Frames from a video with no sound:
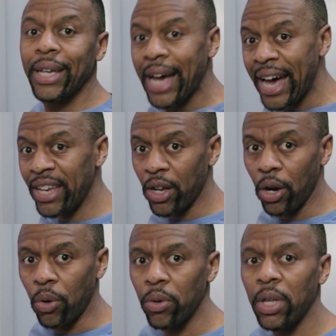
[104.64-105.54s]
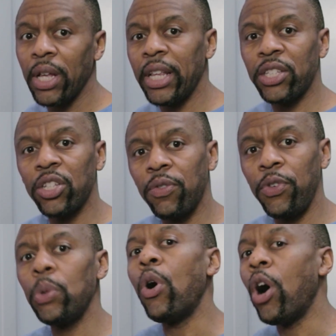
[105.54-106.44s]
Kyno lets us
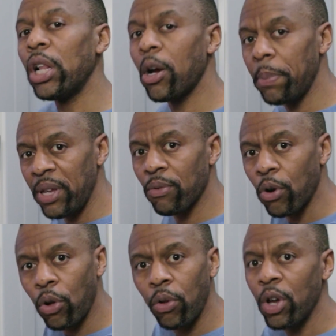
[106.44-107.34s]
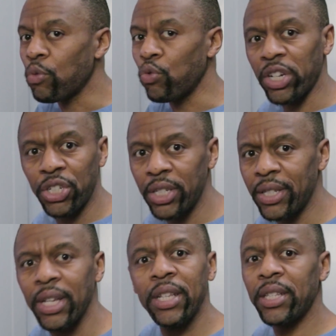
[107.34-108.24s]
view all our B-roll,
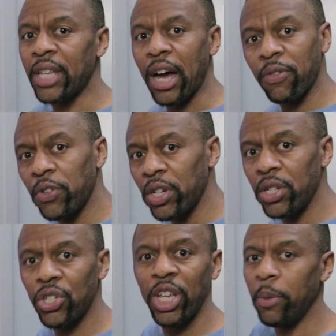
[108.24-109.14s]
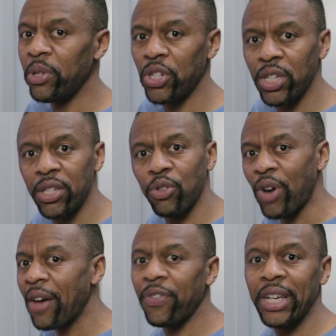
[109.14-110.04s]
rushes, stock footage, images,
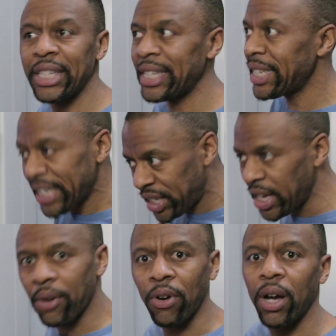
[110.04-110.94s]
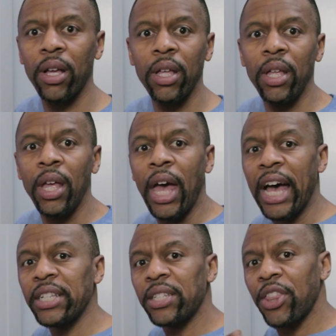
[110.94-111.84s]
graphics, etc.
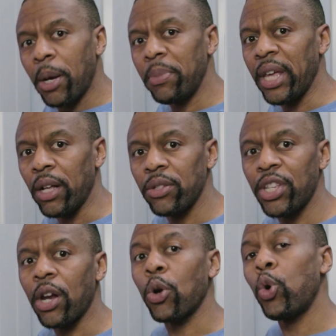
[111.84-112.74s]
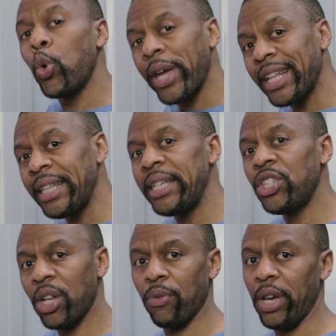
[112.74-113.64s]
as thumbnails that are quickly
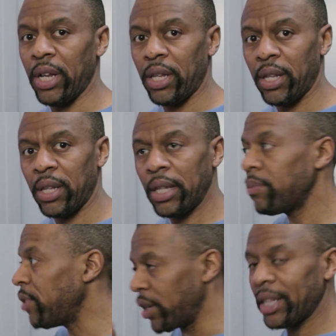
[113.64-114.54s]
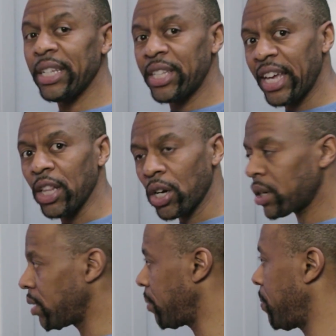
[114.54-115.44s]
generated. Look, let's take a look.